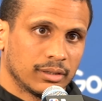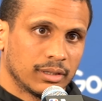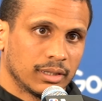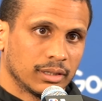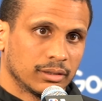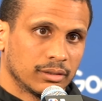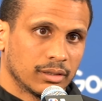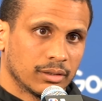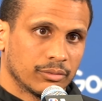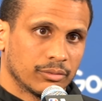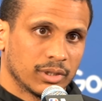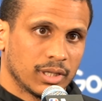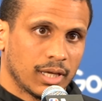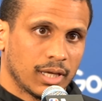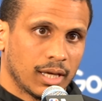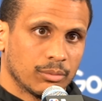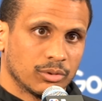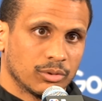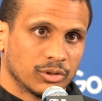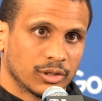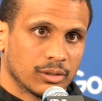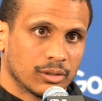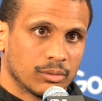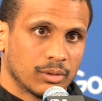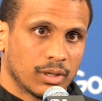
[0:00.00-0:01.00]

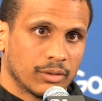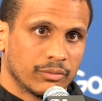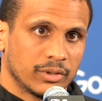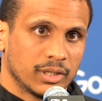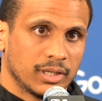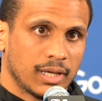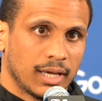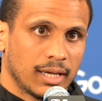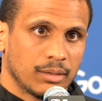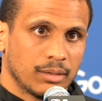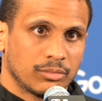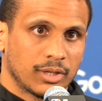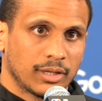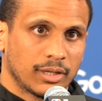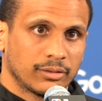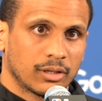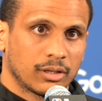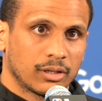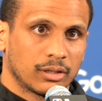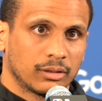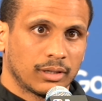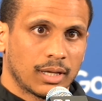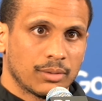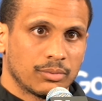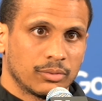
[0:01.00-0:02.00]
Every game takes on
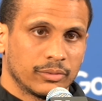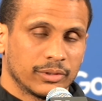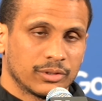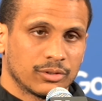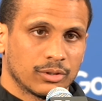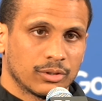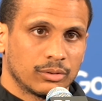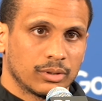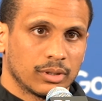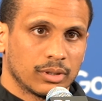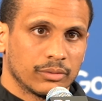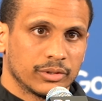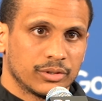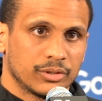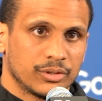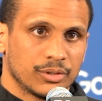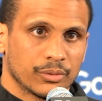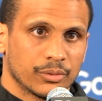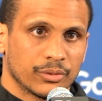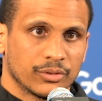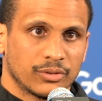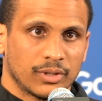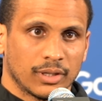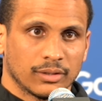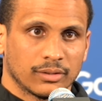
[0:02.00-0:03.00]
a life of its own. Every
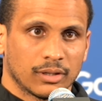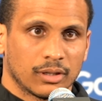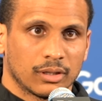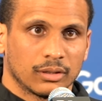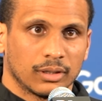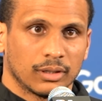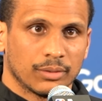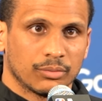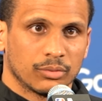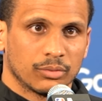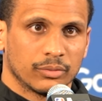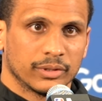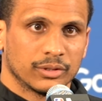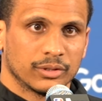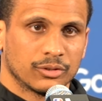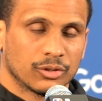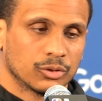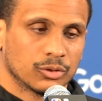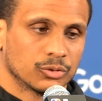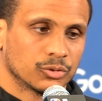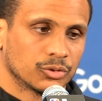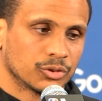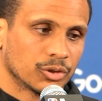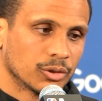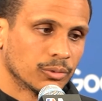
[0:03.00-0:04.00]
series takes on a life of its
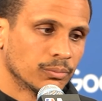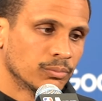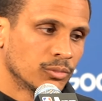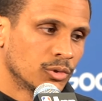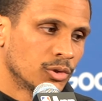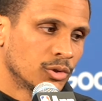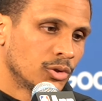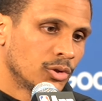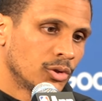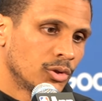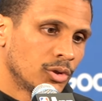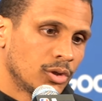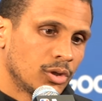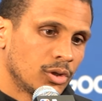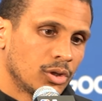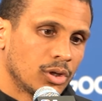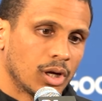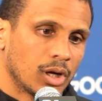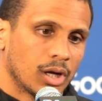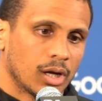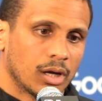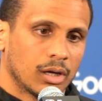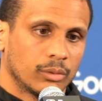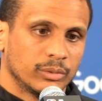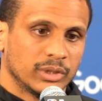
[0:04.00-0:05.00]
own. So,
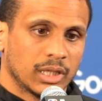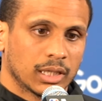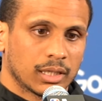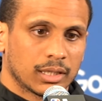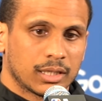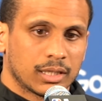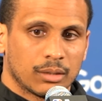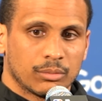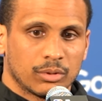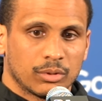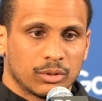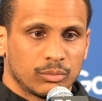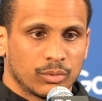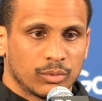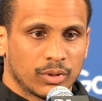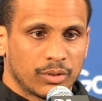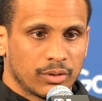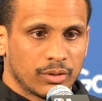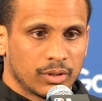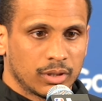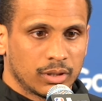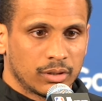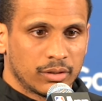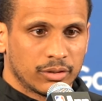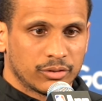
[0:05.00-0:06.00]
we got to come in with
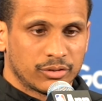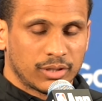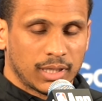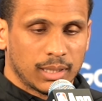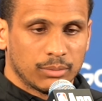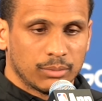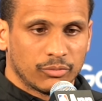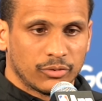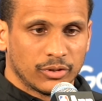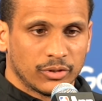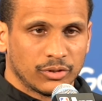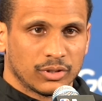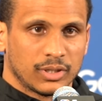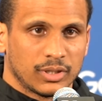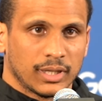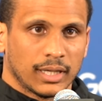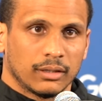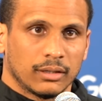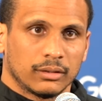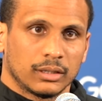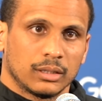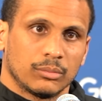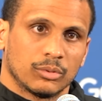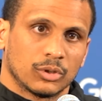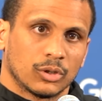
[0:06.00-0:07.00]
the same
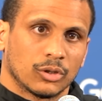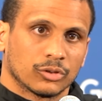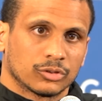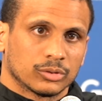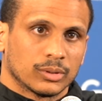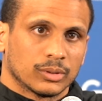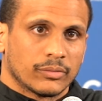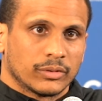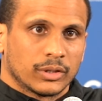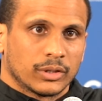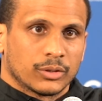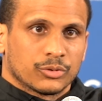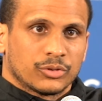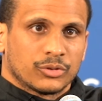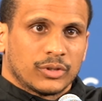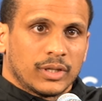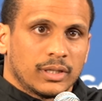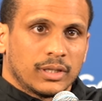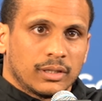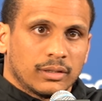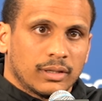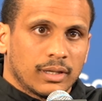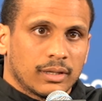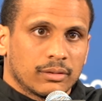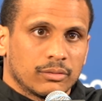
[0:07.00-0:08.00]
physicality, but also have an
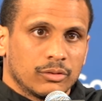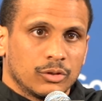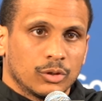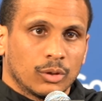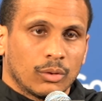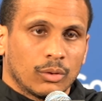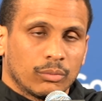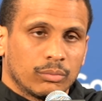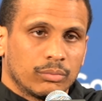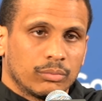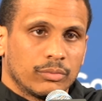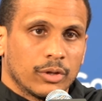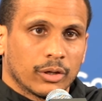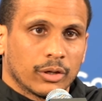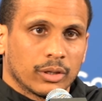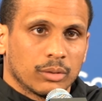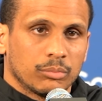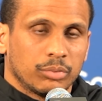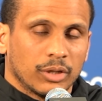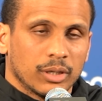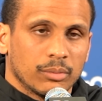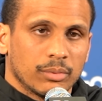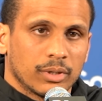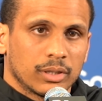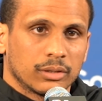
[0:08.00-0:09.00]
understanding that, they're going to
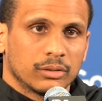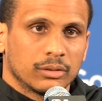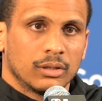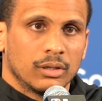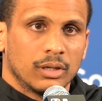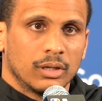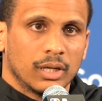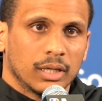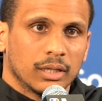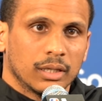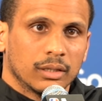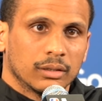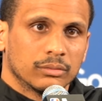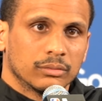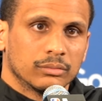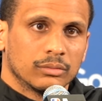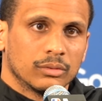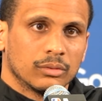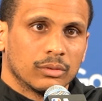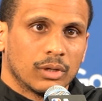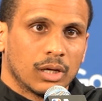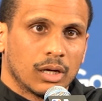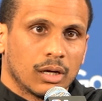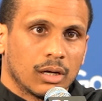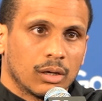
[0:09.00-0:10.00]
play better,
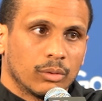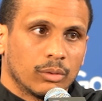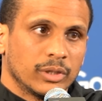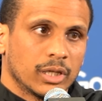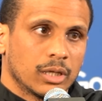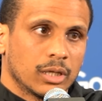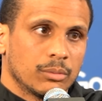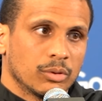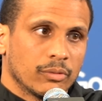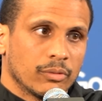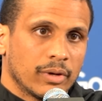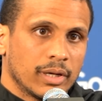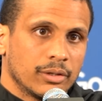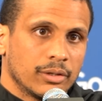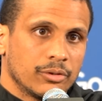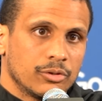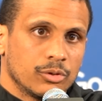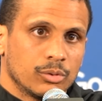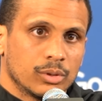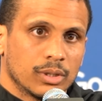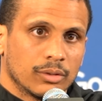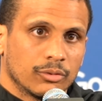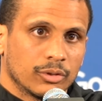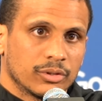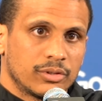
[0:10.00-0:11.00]
and we got to be ready to do
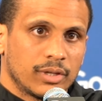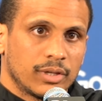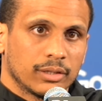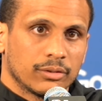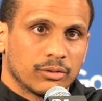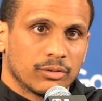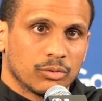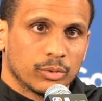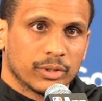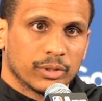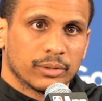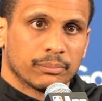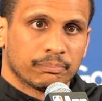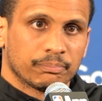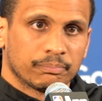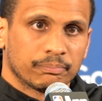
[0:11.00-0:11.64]
whatever it takes to win.